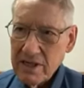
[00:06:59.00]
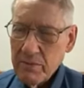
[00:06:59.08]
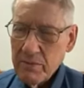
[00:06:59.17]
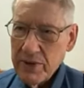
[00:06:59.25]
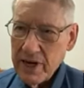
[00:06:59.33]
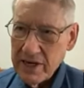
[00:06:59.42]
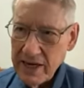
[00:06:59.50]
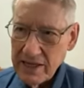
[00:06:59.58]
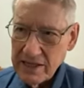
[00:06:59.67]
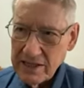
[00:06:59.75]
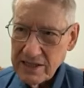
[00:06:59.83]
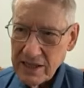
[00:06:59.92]
but I
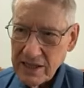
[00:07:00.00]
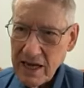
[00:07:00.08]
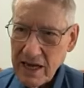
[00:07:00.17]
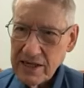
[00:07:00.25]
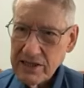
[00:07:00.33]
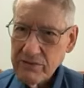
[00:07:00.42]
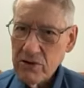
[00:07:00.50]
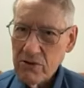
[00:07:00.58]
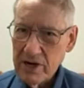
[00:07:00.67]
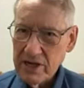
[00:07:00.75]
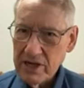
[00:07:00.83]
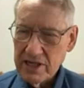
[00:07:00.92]
listened a lot to
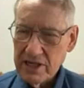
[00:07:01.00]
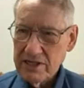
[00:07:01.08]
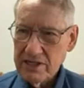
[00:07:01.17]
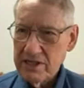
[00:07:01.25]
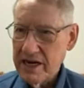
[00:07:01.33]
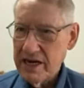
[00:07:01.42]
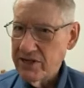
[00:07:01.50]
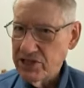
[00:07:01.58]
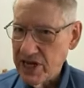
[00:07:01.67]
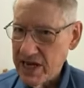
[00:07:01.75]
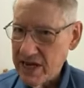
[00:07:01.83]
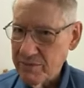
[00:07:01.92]
recordings. I listened to Harry
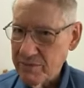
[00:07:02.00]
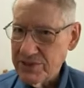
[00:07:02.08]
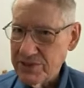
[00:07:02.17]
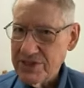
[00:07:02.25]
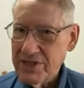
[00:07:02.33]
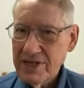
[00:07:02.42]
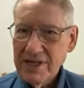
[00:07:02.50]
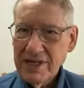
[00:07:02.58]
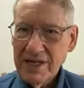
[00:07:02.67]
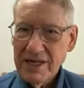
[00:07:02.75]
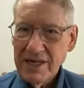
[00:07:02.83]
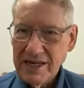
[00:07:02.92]
James
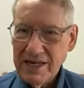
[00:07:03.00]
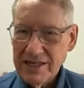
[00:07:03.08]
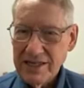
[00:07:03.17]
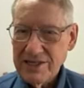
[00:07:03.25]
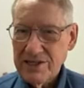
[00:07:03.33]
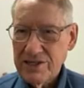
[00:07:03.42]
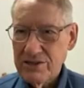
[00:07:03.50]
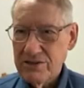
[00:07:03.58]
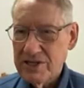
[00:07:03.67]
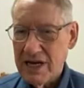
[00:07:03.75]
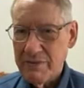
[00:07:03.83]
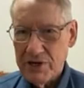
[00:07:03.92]
and I listened
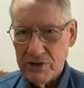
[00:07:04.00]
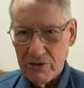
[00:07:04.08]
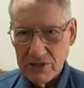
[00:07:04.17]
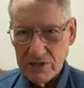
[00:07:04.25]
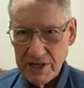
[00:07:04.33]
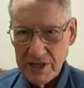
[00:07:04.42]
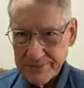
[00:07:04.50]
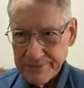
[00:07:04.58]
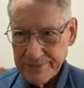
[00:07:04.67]
to Tommy Dorsey